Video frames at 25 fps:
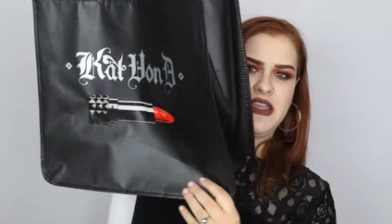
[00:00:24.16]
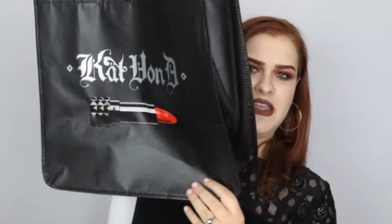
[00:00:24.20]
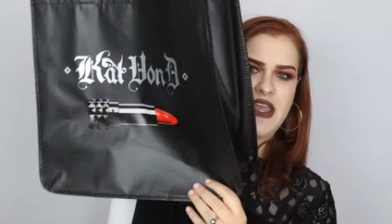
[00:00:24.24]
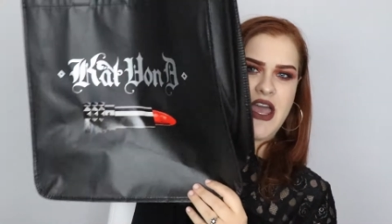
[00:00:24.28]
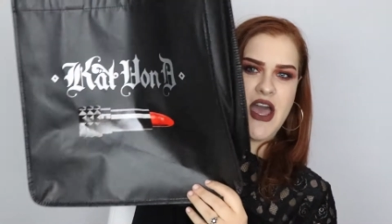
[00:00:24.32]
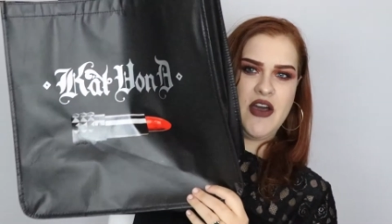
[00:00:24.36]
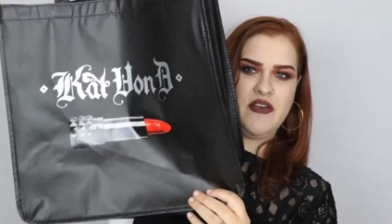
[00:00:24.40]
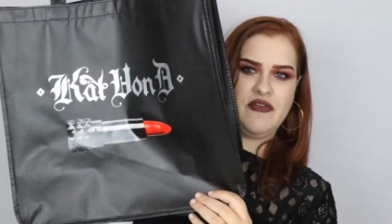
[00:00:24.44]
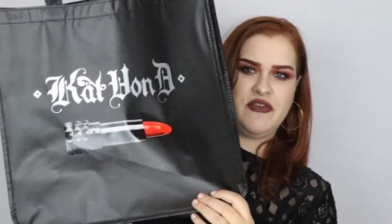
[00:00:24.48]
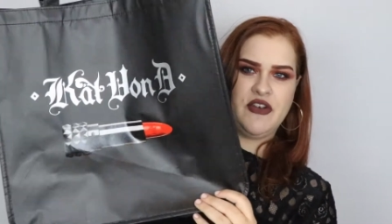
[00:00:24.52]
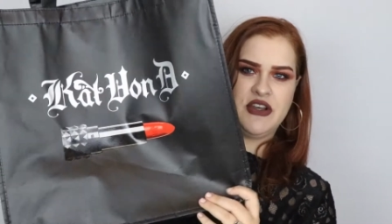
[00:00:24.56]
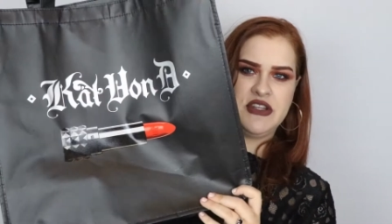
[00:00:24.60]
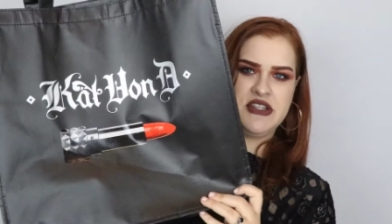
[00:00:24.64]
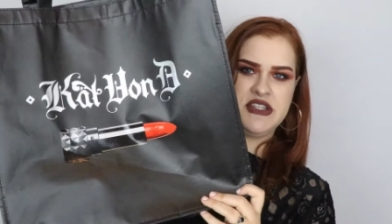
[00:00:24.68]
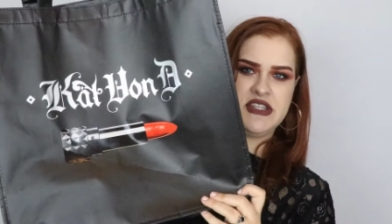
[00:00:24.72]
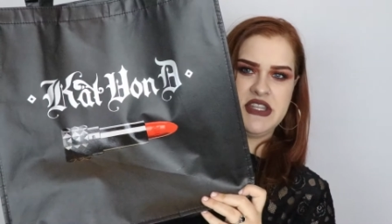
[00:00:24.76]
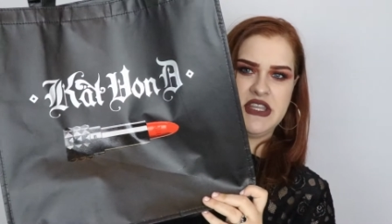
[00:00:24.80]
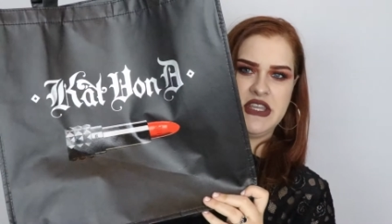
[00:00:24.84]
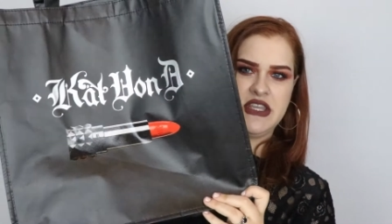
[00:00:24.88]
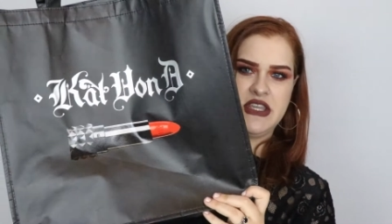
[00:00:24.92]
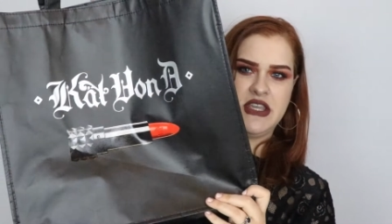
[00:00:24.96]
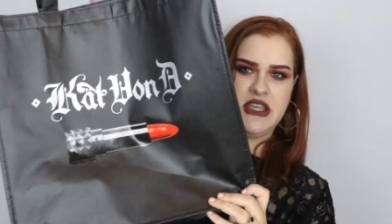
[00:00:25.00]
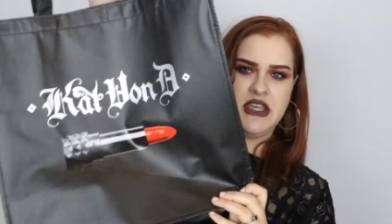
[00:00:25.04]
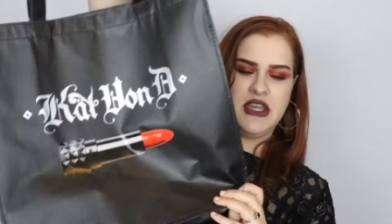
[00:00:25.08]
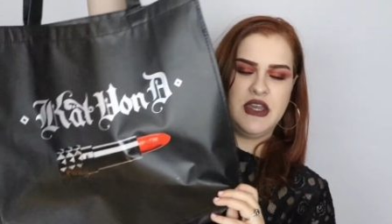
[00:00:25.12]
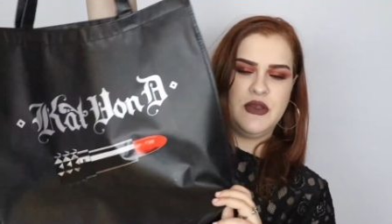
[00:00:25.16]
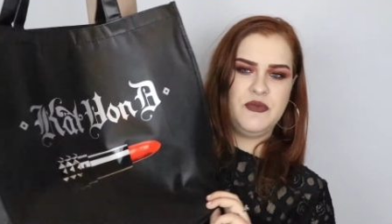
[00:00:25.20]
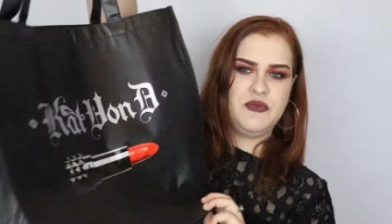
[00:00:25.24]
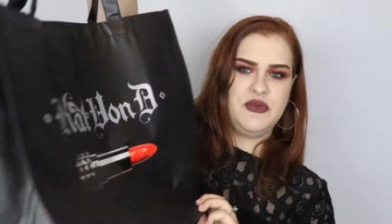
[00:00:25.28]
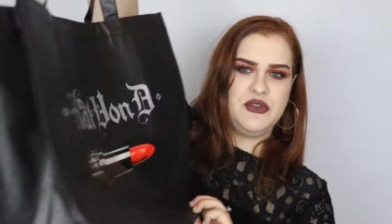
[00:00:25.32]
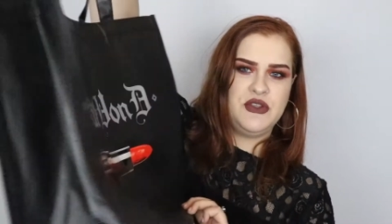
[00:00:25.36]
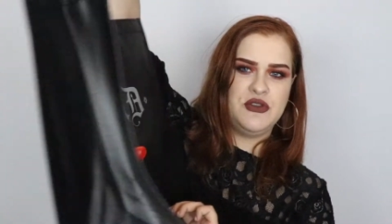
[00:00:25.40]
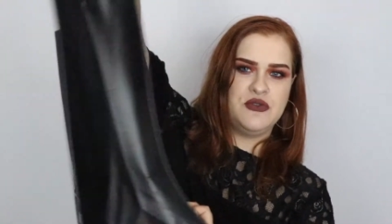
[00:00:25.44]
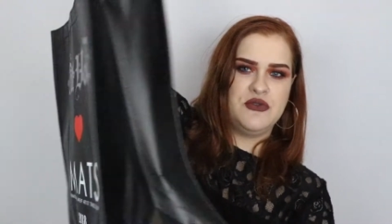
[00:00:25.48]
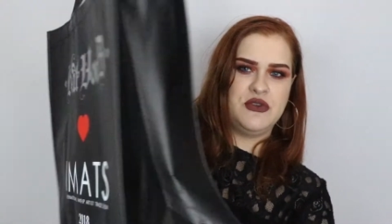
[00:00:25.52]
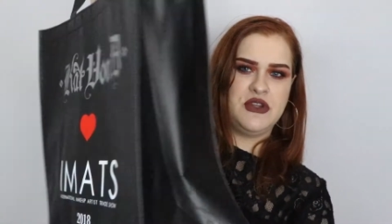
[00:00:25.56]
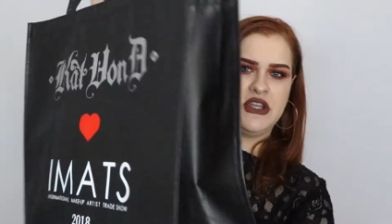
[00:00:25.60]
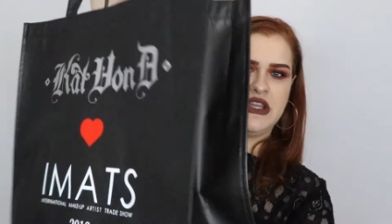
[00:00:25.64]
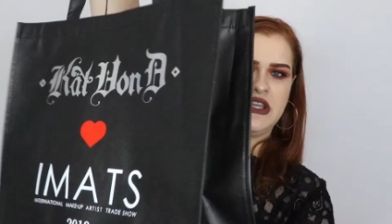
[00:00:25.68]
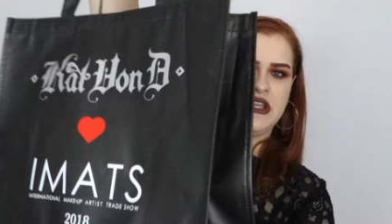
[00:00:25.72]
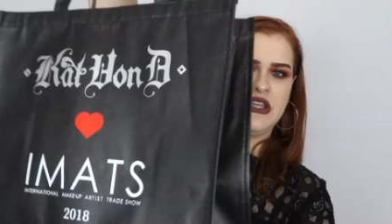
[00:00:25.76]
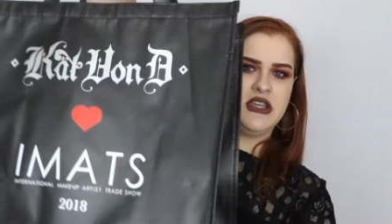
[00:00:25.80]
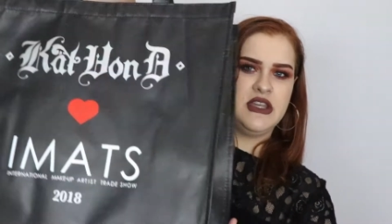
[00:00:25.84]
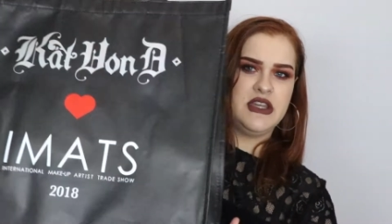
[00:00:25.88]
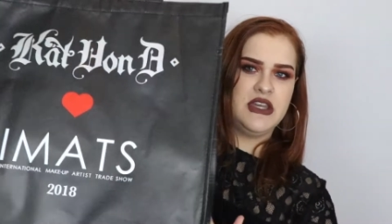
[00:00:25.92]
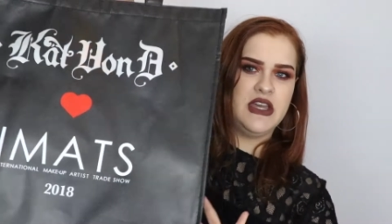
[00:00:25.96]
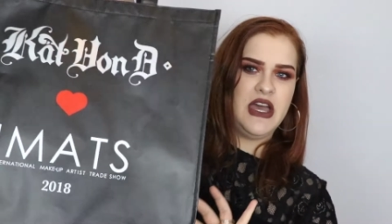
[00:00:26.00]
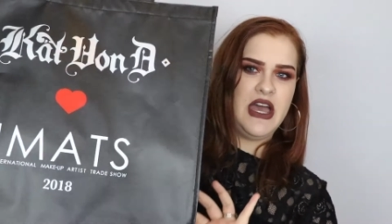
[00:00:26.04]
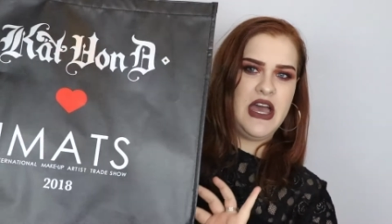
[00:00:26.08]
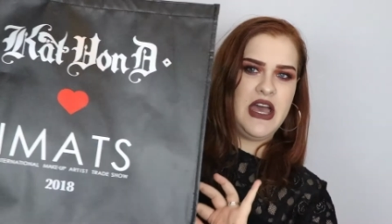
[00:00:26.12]
Kat Von D
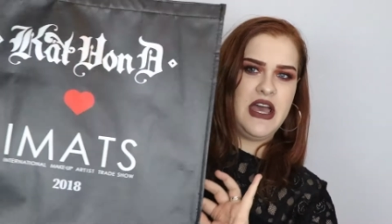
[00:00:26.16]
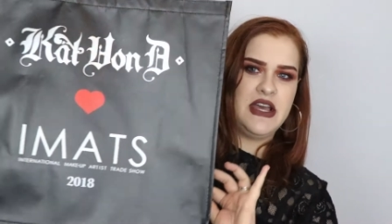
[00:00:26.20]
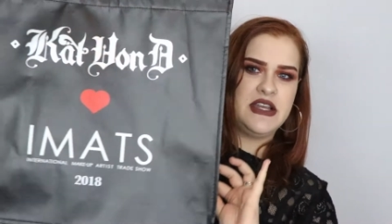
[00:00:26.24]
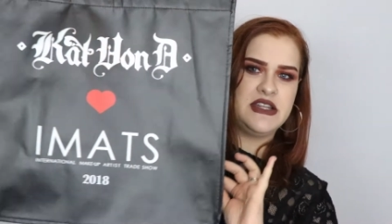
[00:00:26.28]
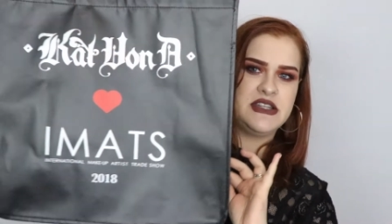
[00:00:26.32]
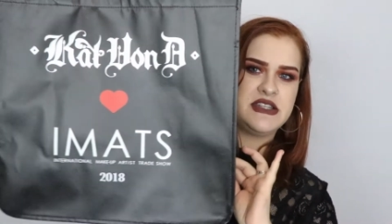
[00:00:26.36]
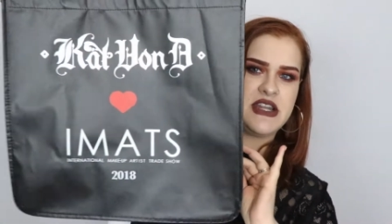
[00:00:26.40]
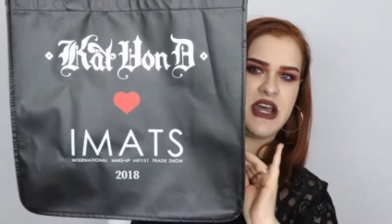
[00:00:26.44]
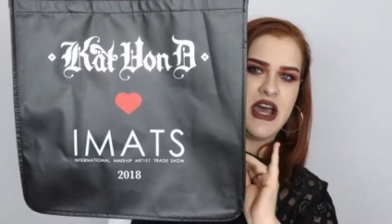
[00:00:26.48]
Beauty and